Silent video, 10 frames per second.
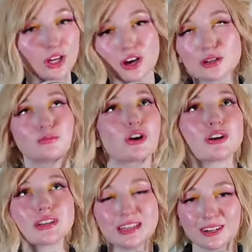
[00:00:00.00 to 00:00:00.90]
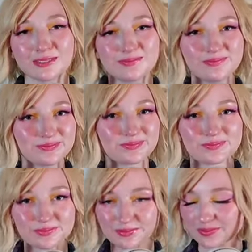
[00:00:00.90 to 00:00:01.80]
They got him wrong here.
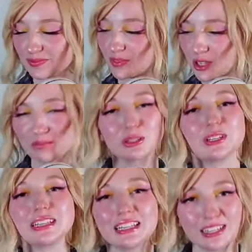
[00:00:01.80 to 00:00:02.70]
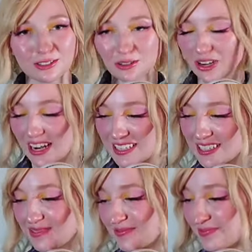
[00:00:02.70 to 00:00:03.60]
Completely incorrect.